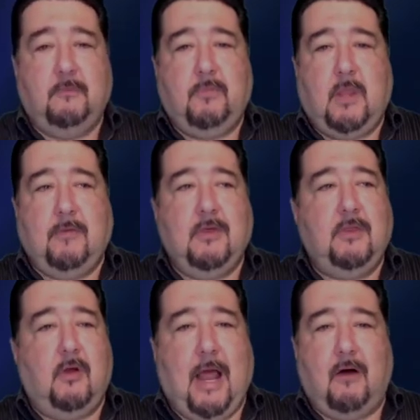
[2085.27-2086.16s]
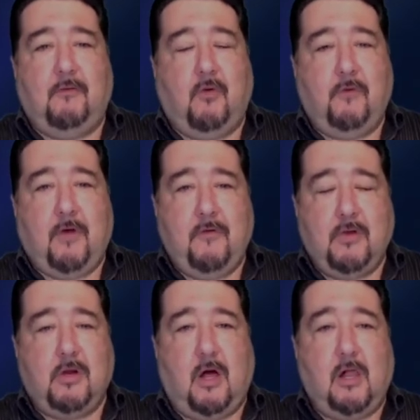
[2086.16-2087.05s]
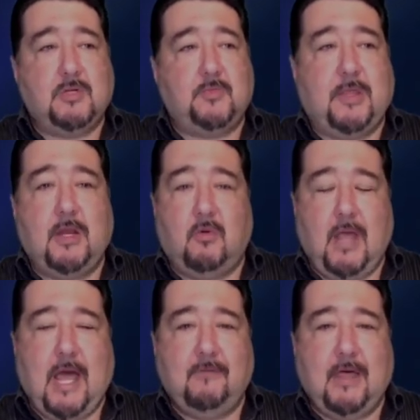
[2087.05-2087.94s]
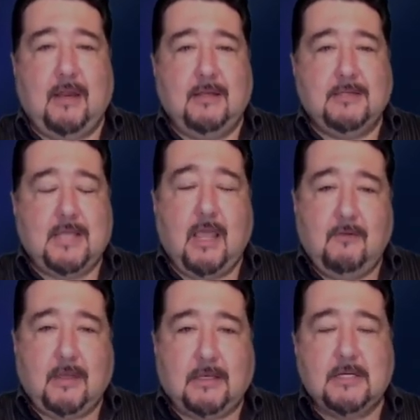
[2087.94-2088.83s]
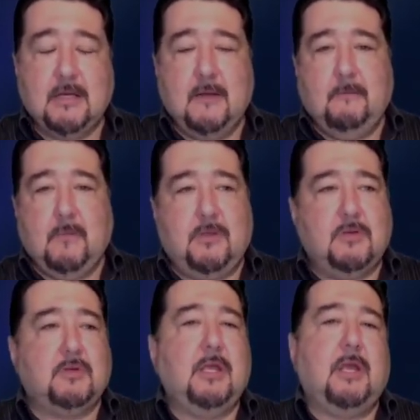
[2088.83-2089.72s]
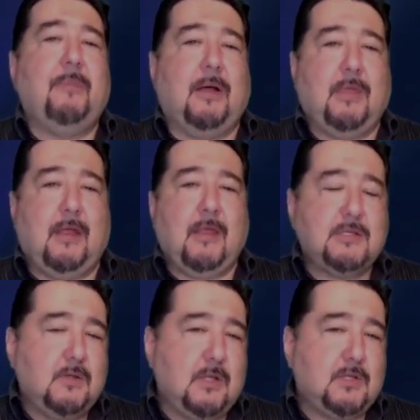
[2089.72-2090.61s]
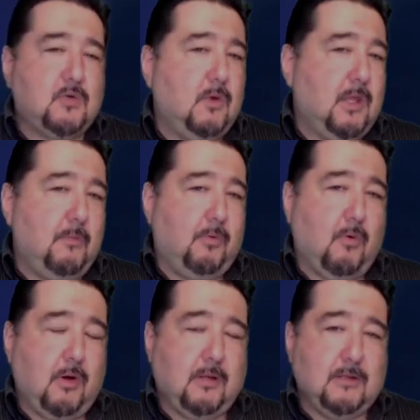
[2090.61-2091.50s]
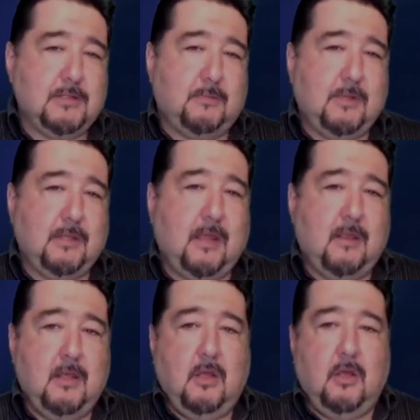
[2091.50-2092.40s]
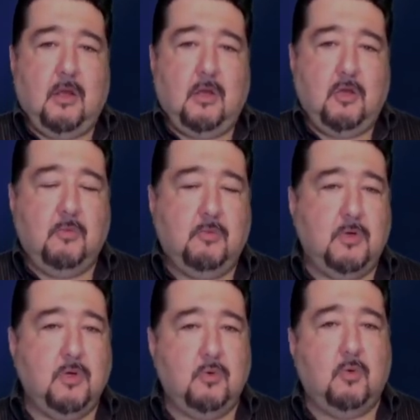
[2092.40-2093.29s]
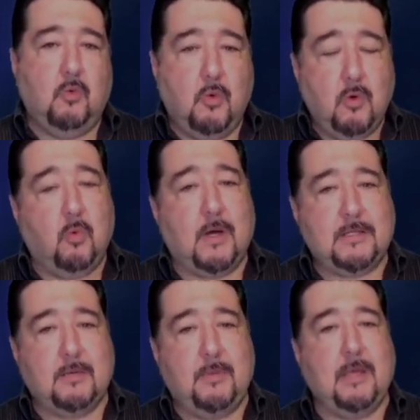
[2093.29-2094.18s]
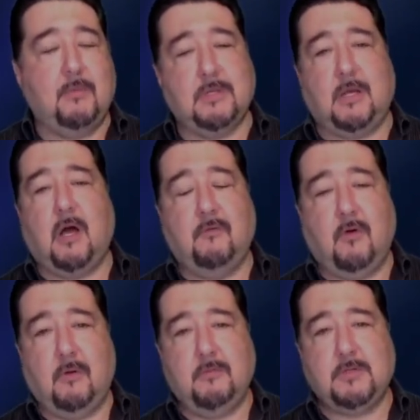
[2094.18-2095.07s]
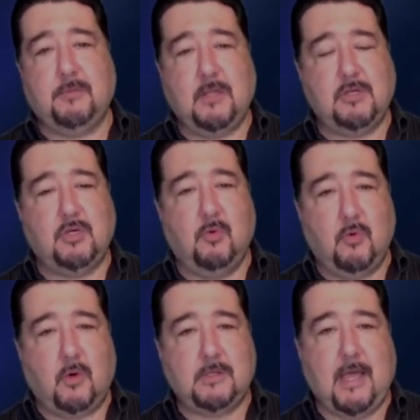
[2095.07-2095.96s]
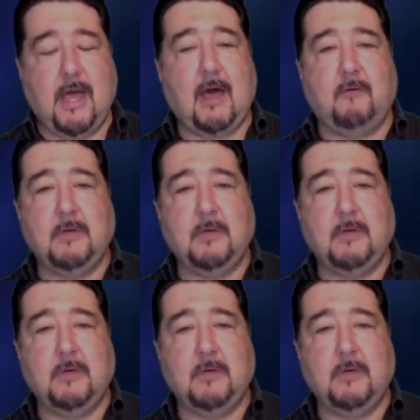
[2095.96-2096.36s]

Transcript: And then they're out four or five hundred dollars, but they don't have that in savings. So think about that. That's that's really important. Something that you know, you you would want to be able to cover. Something that you would want to have.